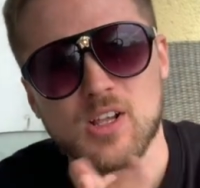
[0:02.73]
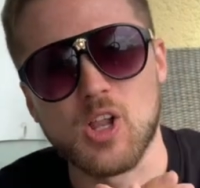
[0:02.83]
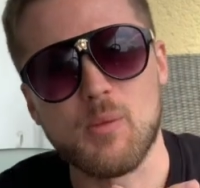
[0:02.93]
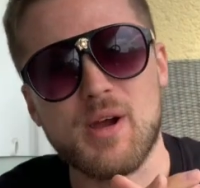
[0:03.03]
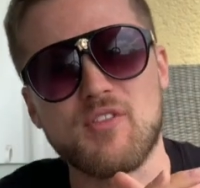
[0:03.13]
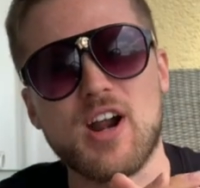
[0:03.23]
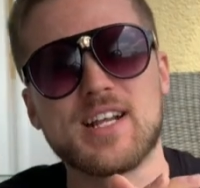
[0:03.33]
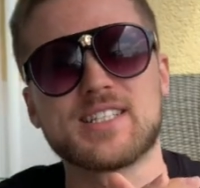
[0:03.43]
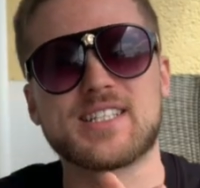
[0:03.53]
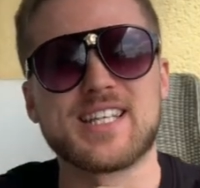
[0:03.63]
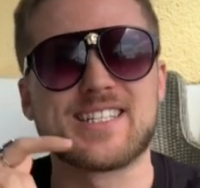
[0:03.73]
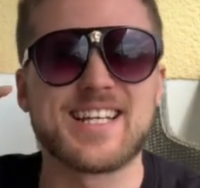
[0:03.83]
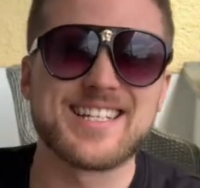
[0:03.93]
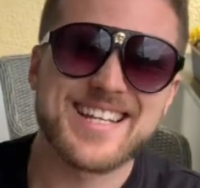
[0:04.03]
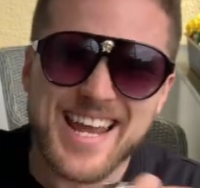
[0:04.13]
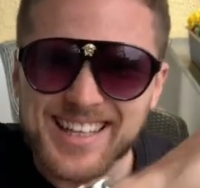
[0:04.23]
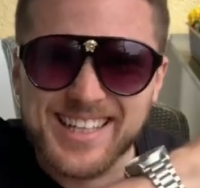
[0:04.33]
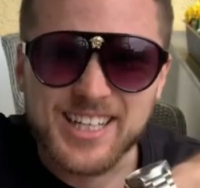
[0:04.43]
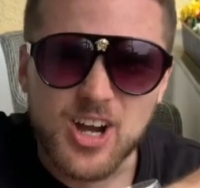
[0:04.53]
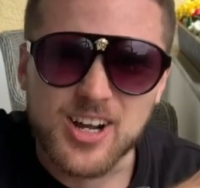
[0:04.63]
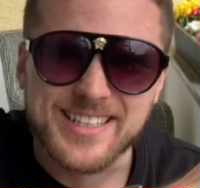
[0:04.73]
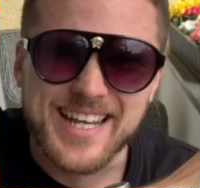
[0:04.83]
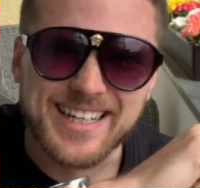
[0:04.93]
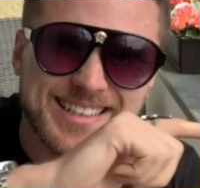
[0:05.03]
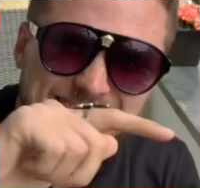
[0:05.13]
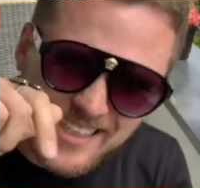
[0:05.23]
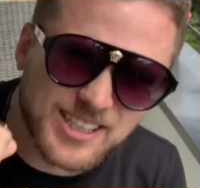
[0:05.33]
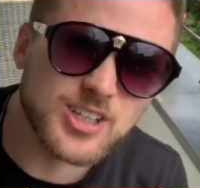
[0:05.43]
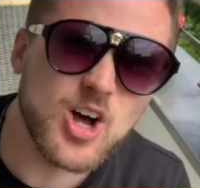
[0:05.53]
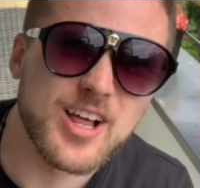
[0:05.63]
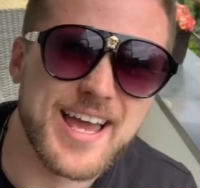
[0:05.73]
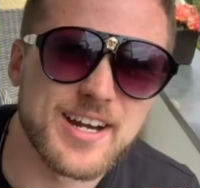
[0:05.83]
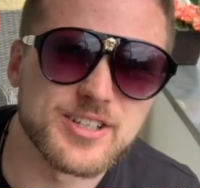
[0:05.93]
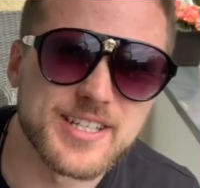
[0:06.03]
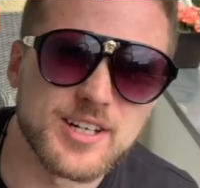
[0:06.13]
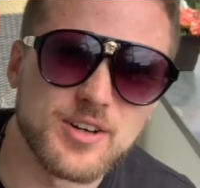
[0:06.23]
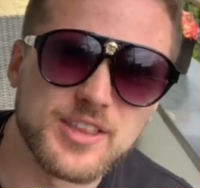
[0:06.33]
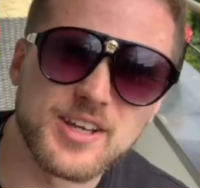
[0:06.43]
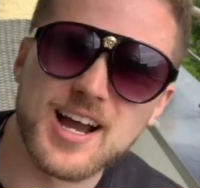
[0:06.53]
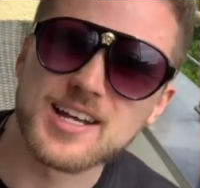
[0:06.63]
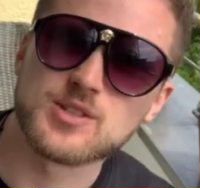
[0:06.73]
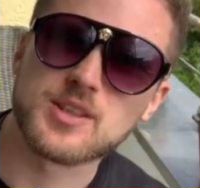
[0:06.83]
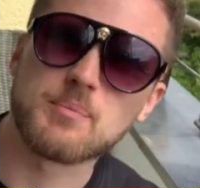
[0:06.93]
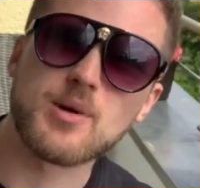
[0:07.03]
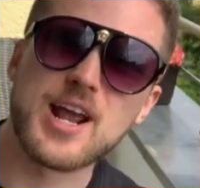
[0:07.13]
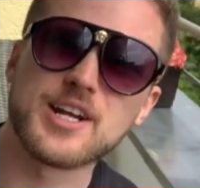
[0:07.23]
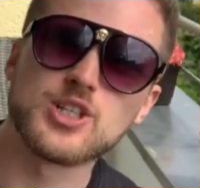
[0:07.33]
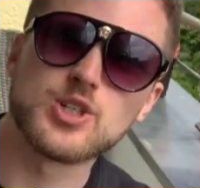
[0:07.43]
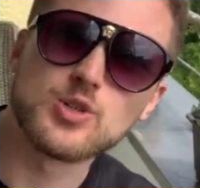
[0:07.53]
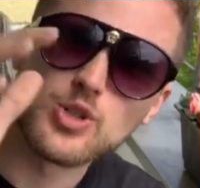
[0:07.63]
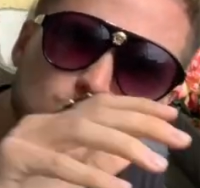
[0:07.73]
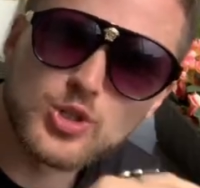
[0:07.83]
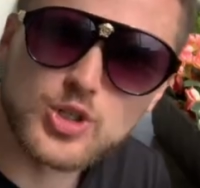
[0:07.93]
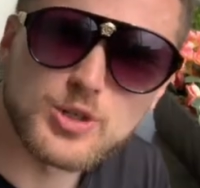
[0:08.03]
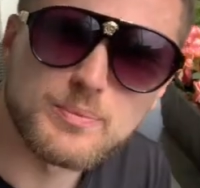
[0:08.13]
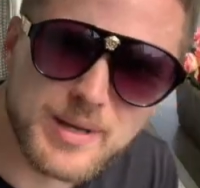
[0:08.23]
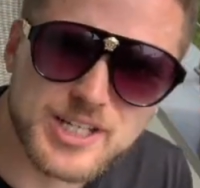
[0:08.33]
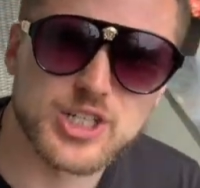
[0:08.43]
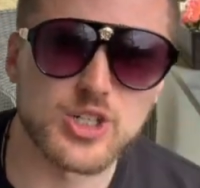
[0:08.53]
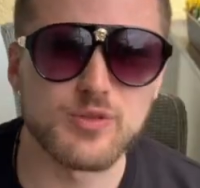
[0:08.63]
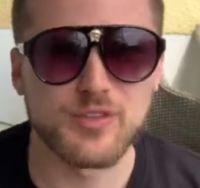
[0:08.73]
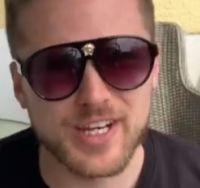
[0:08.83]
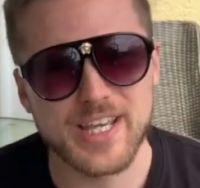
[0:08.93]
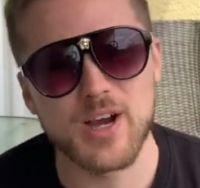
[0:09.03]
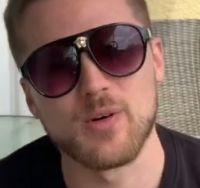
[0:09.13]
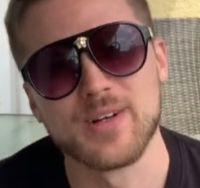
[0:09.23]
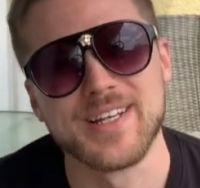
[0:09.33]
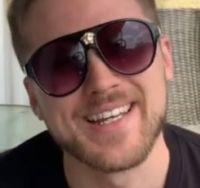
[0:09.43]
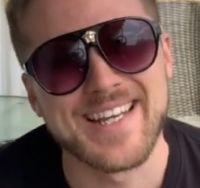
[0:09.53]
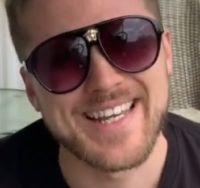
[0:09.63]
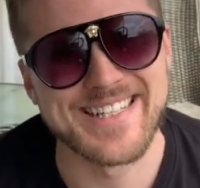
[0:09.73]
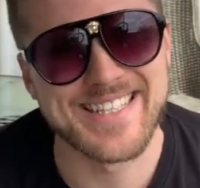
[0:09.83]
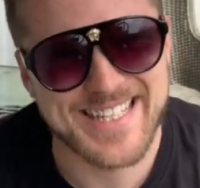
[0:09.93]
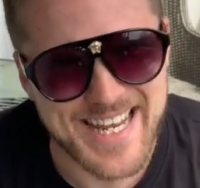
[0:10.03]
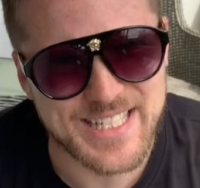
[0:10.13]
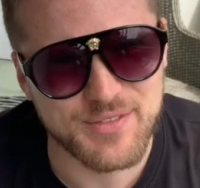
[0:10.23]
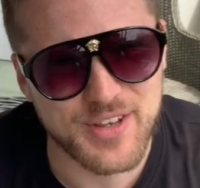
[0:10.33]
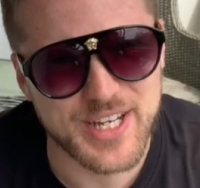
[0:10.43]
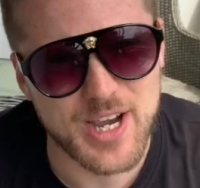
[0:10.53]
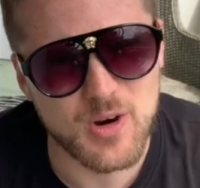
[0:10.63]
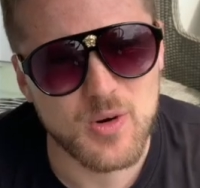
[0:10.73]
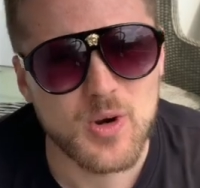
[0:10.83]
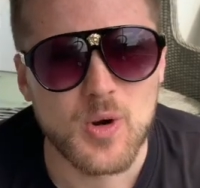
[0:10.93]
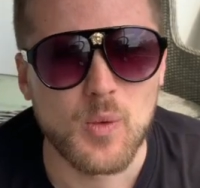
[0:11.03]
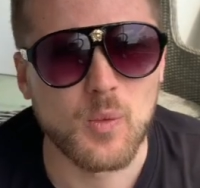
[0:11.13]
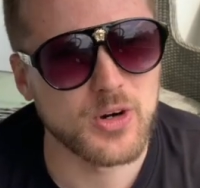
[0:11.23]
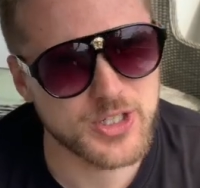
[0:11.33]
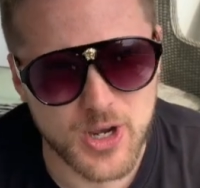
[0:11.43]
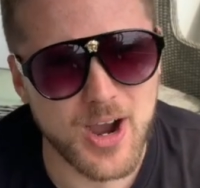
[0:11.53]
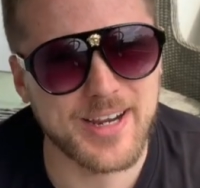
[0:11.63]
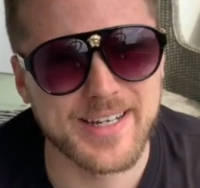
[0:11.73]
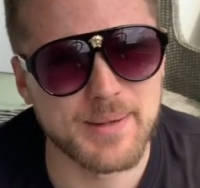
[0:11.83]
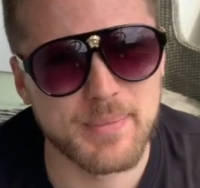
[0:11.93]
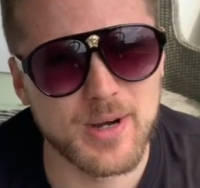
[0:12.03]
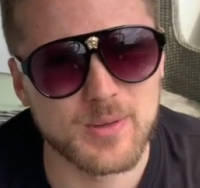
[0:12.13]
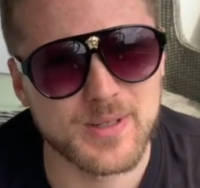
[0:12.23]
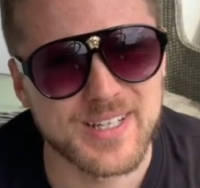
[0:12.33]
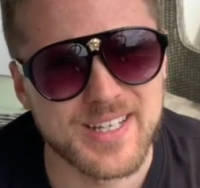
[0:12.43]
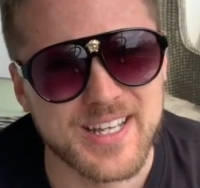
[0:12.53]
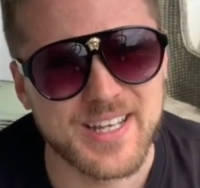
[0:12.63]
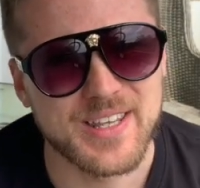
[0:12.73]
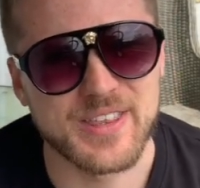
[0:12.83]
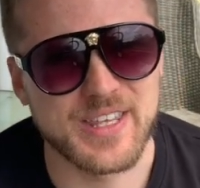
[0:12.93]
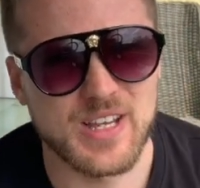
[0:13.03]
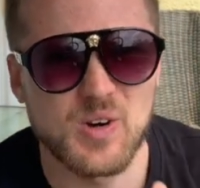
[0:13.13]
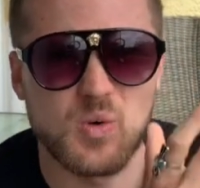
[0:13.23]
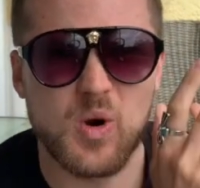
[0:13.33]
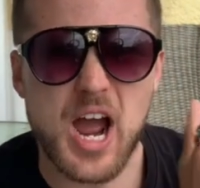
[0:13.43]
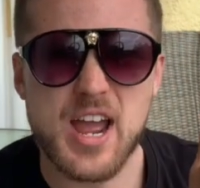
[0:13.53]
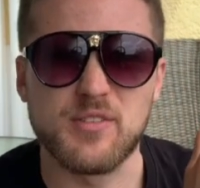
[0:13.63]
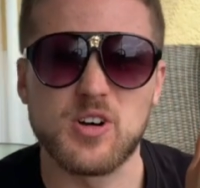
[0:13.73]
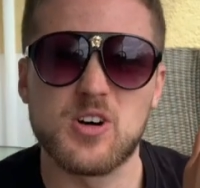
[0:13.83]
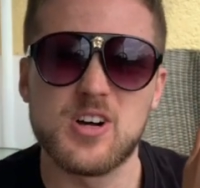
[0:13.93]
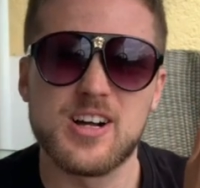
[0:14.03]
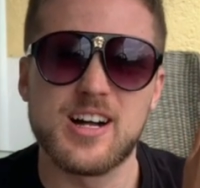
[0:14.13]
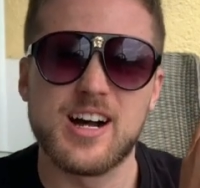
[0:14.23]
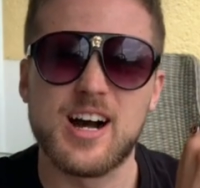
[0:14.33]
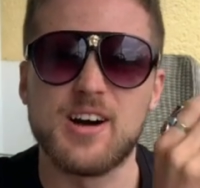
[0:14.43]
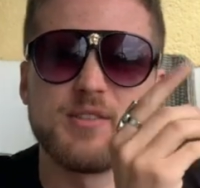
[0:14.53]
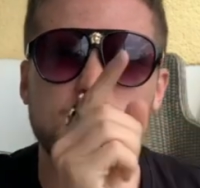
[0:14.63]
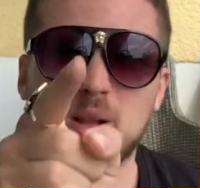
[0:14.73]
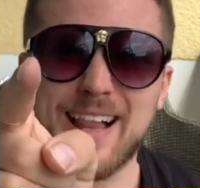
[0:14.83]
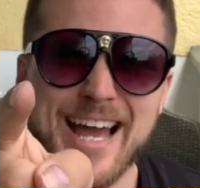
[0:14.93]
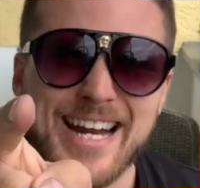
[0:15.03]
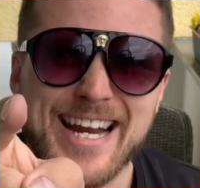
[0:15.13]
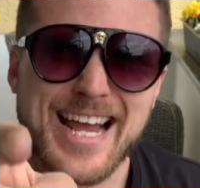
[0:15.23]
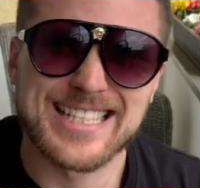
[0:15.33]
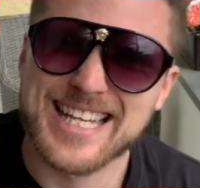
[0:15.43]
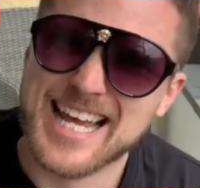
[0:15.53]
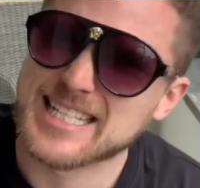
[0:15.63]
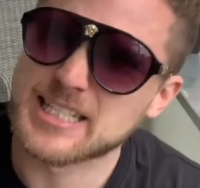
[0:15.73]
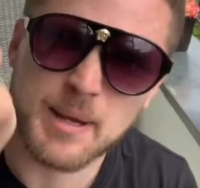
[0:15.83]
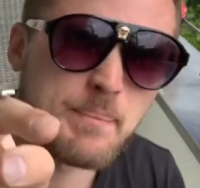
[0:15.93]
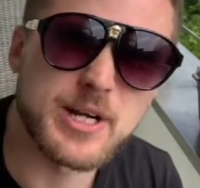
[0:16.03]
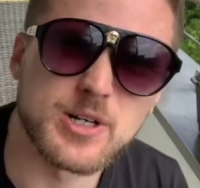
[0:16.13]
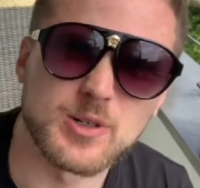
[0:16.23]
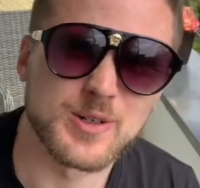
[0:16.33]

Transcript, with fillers: Hello, my friends. This is Alien Contactee Linol Anderson here with you guys at the brand new YouTube BitChute video. In today's video, we're talking about the arrival of Planet X. That's Nibiru.